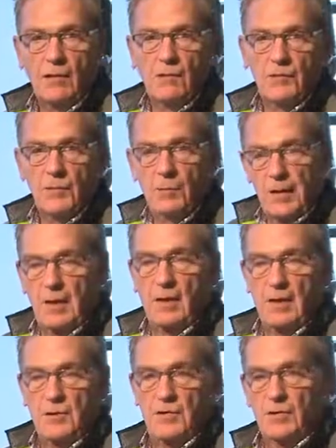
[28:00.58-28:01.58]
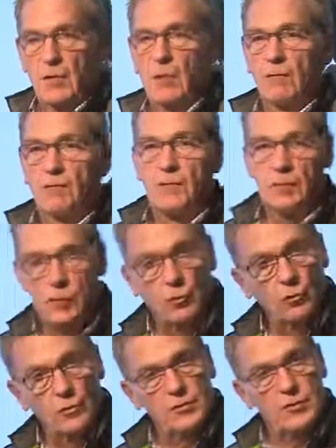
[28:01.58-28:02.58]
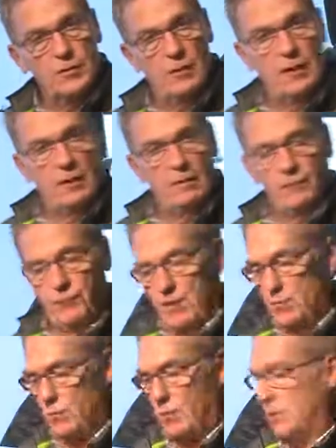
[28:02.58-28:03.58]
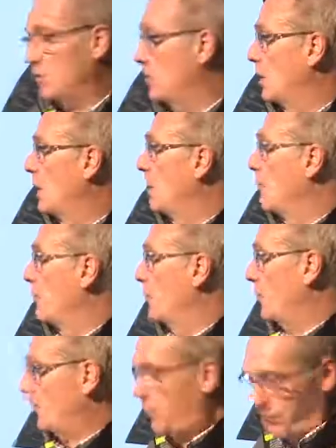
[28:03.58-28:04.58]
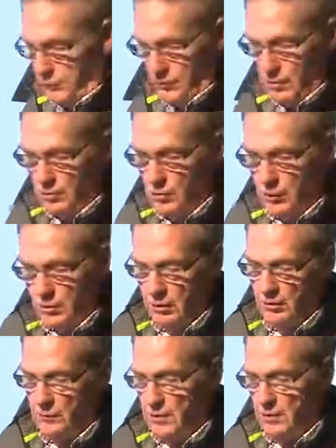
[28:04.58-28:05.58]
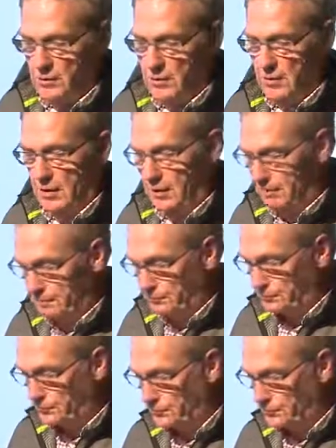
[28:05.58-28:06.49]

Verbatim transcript: of the parts of the tools and the kind of frameworks for the, for the new economy that's to come.